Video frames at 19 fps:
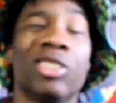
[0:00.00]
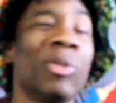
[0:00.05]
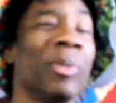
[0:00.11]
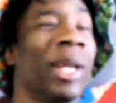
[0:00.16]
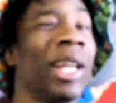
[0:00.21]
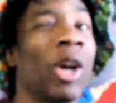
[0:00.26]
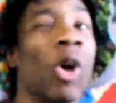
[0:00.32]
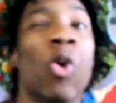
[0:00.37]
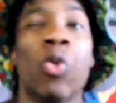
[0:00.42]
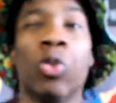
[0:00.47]
gonna be
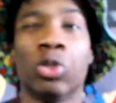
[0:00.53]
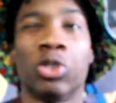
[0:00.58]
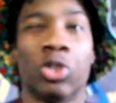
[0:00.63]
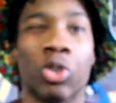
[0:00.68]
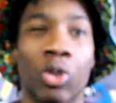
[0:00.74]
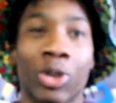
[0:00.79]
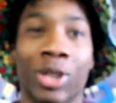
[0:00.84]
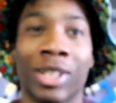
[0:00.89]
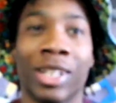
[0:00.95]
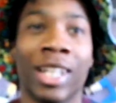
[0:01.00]
like old
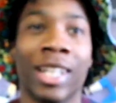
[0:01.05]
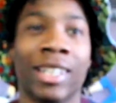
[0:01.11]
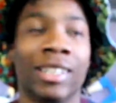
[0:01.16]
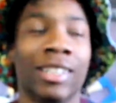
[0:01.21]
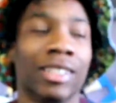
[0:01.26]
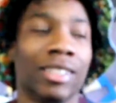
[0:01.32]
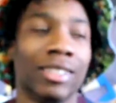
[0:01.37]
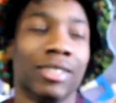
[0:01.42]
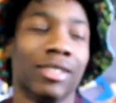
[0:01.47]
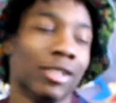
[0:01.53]
story, like
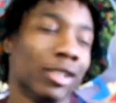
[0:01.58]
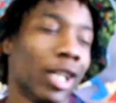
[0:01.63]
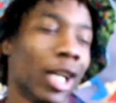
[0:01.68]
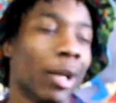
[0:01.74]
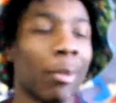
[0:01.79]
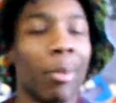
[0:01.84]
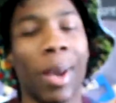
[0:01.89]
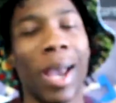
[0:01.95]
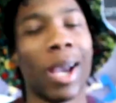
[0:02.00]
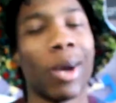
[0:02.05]

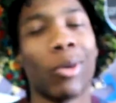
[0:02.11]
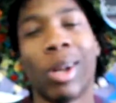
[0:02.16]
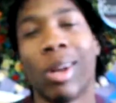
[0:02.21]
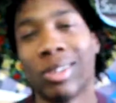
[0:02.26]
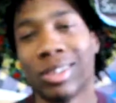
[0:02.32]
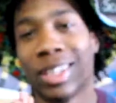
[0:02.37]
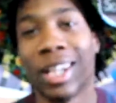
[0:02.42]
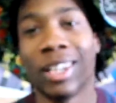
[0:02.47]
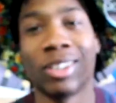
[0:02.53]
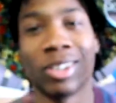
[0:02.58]
back when I
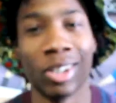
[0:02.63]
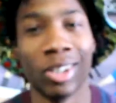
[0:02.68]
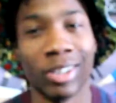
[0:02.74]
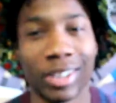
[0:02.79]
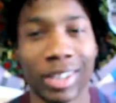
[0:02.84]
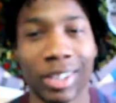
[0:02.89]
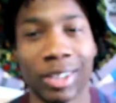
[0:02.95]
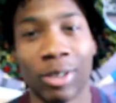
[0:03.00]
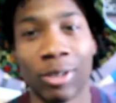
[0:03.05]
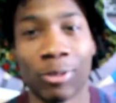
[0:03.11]
was like
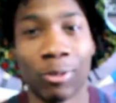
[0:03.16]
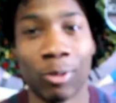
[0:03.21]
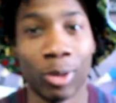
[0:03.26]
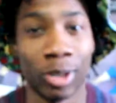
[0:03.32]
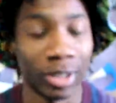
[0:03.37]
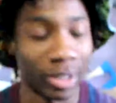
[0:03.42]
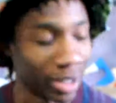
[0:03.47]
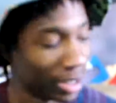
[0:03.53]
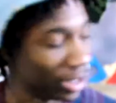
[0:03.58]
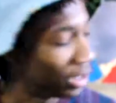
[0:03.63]
13 or
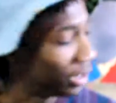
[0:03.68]
14.